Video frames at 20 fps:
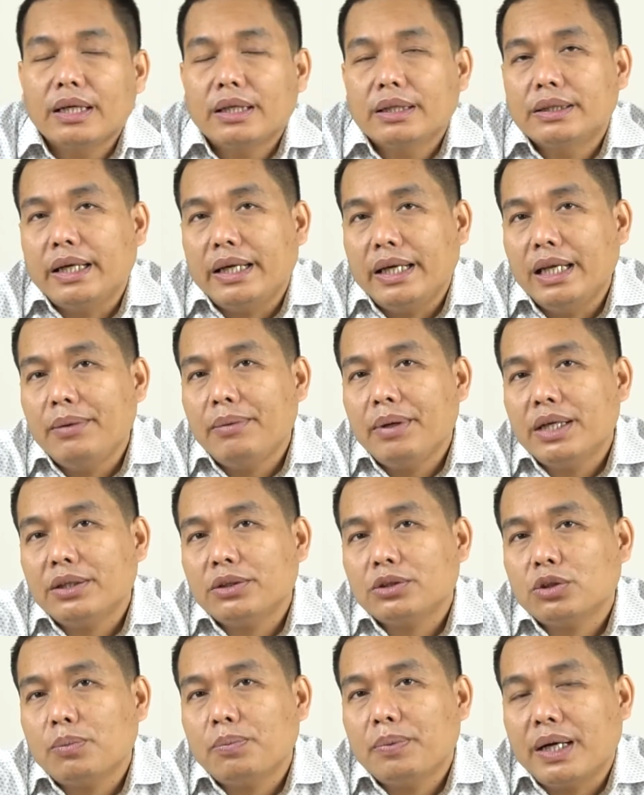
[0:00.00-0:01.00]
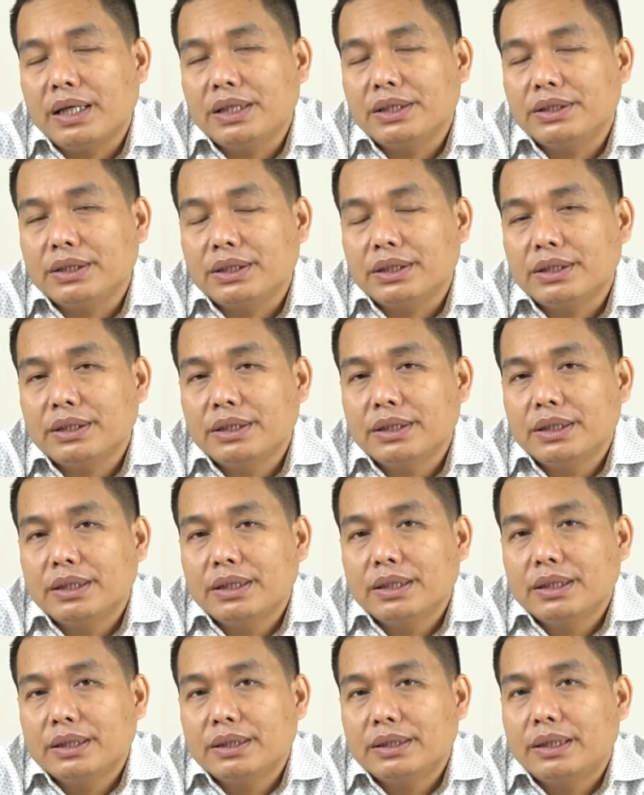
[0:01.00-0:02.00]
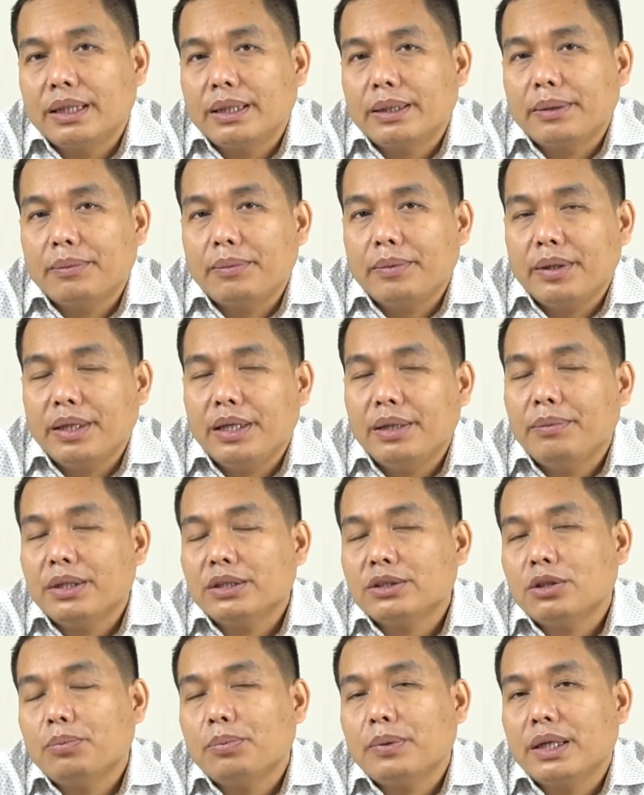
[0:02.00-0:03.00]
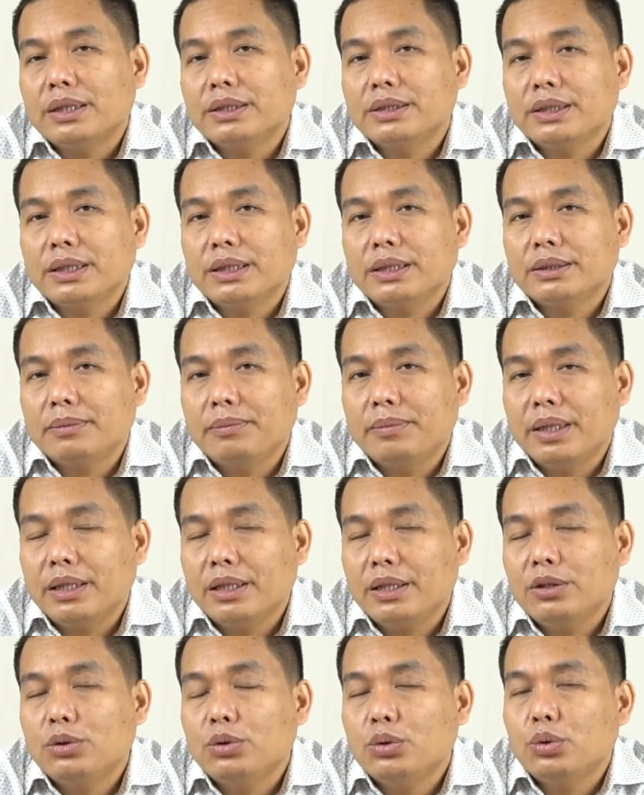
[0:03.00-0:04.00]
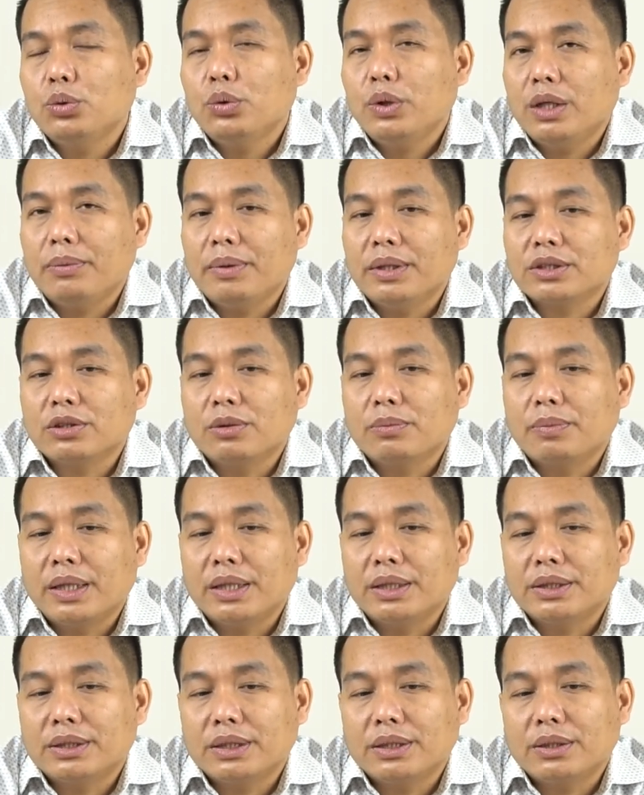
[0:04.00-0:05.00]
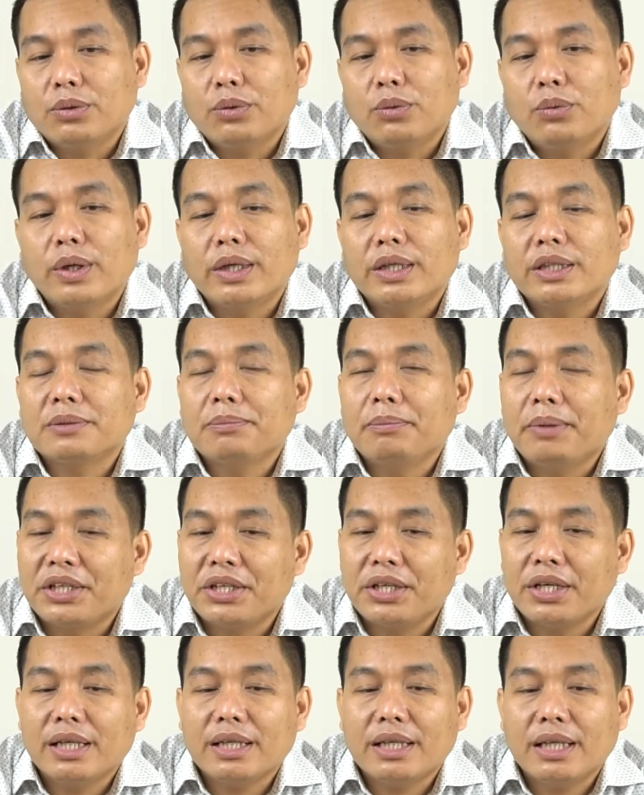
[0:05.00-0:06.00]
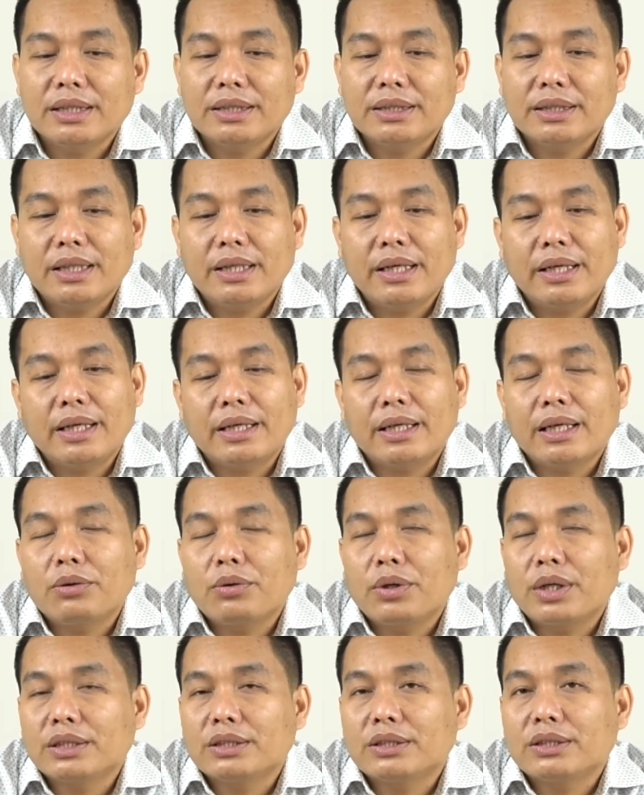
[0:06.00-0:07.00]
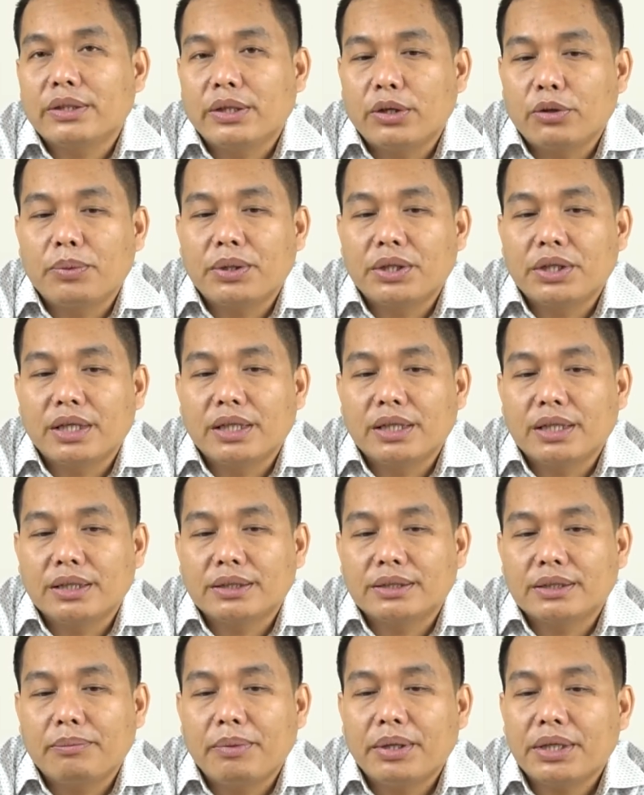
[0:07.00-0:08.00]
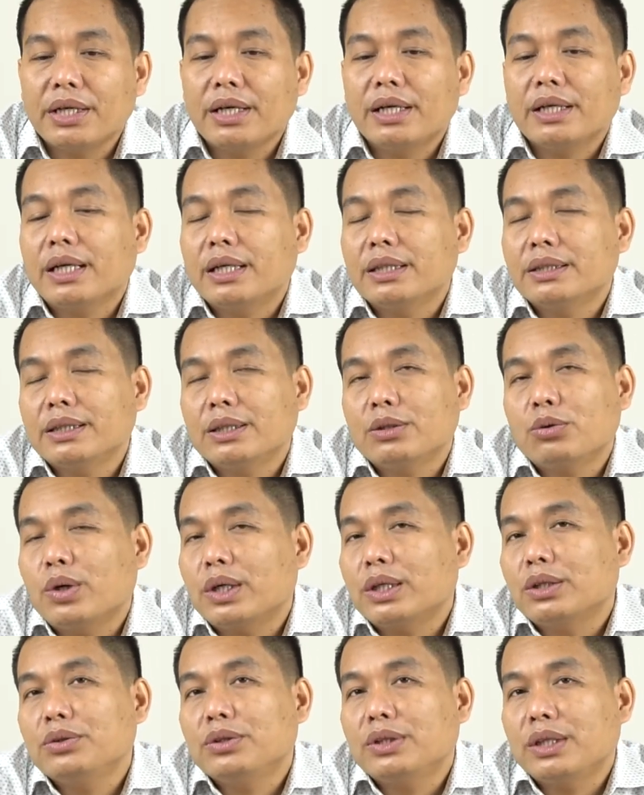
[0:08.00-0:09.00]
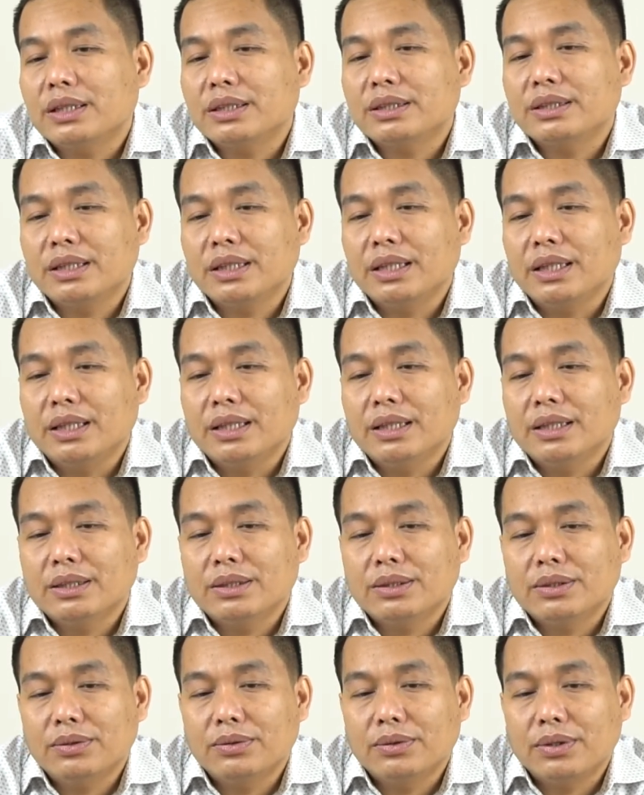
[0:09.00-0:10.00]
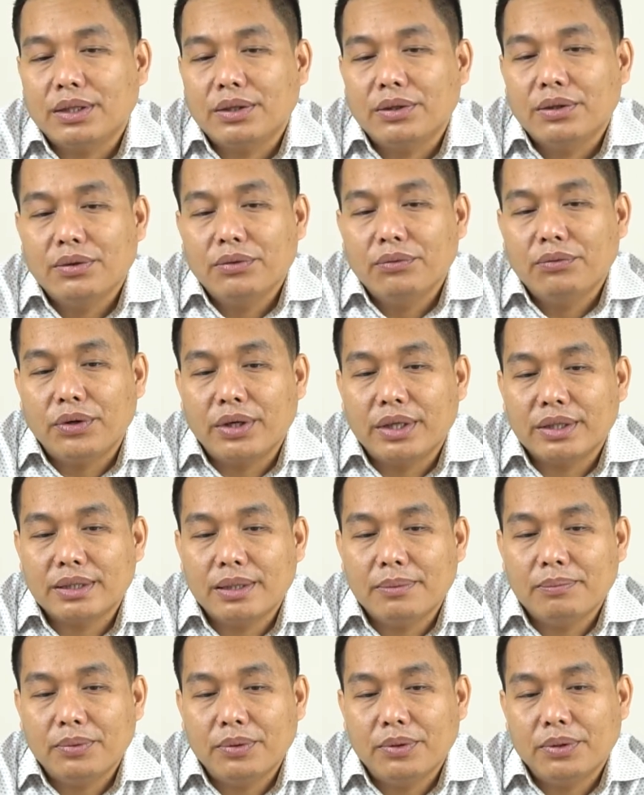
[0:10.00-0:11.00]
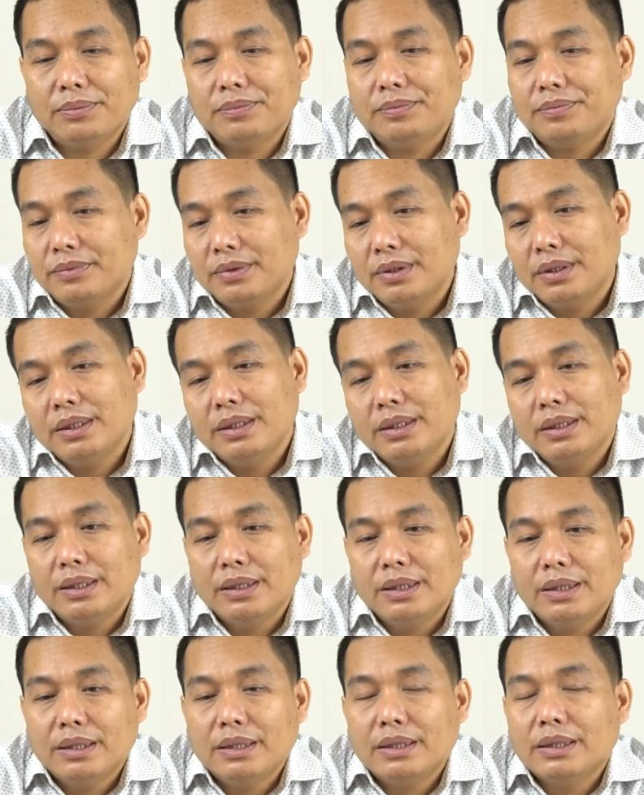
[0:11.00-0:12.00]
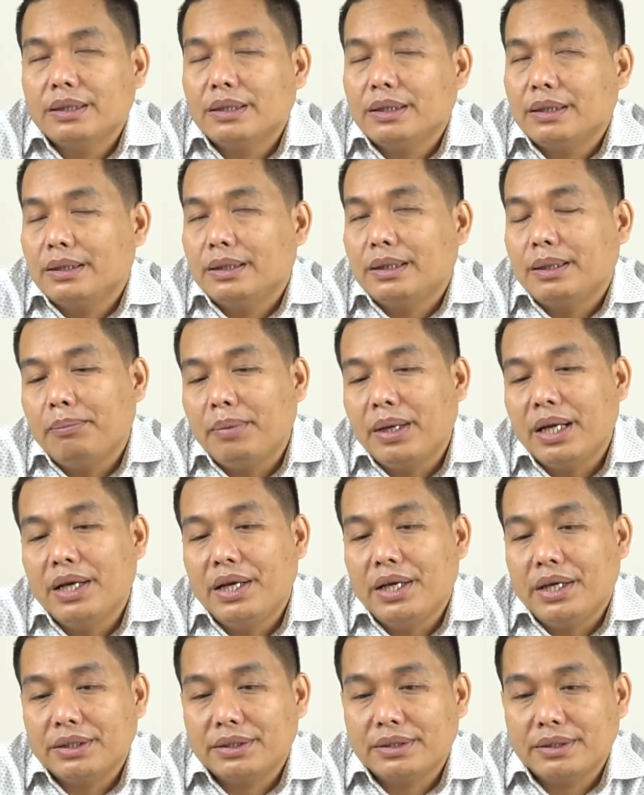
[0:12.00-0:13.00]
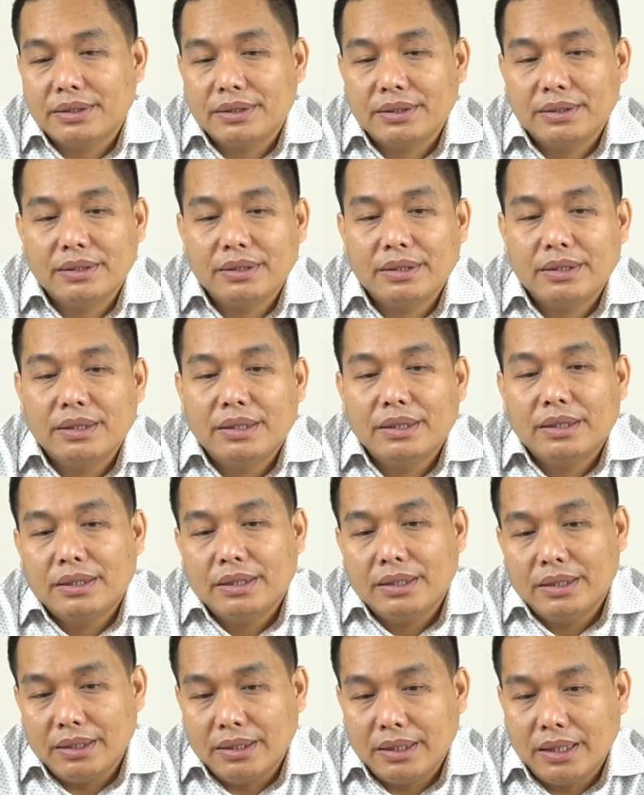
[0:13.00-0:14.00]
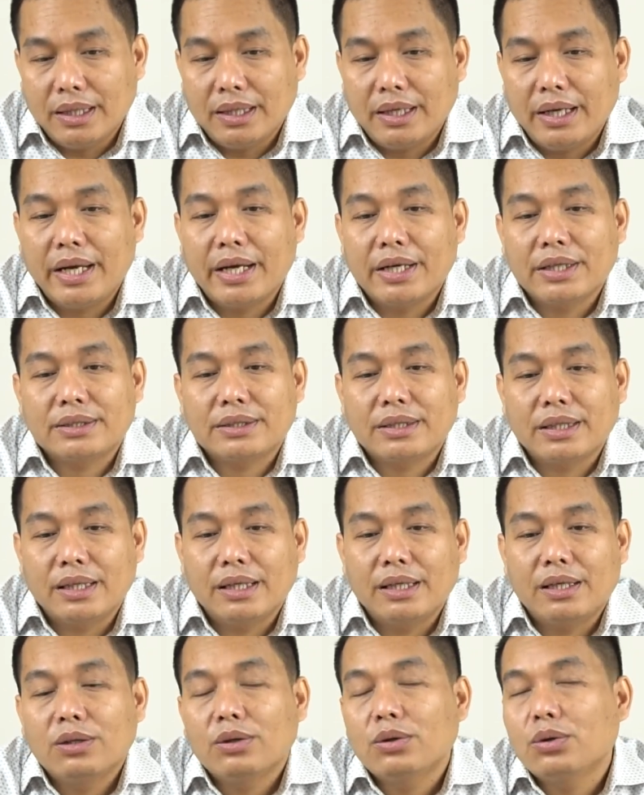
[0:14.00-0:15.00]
The elements of culture. The elements of culture is mainly two elements of culture. One is material culture, another one is non-material culture. Material culture, what we can see. Okay. For example, the buildings, the hairstyle,